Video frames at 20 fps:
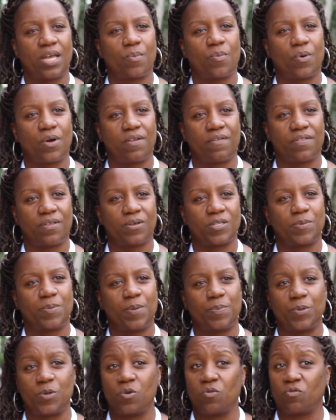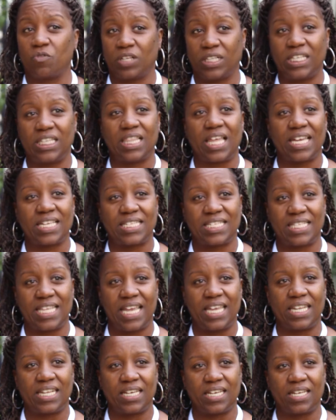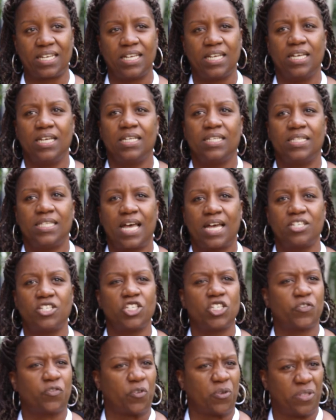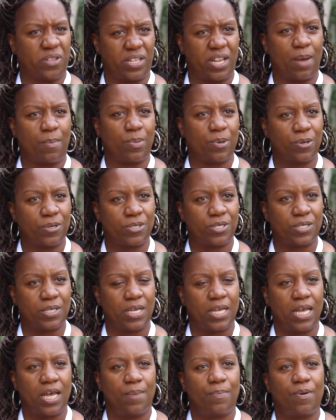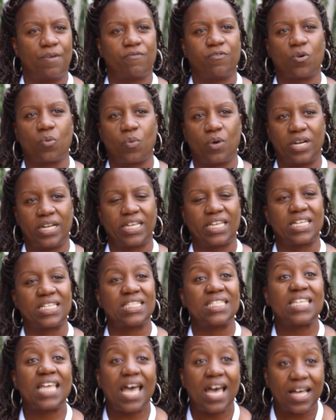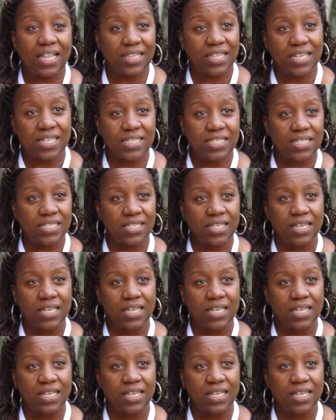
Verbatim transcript: I'm one of those people who really likes data, not just for the numbers, but for what it can tell us.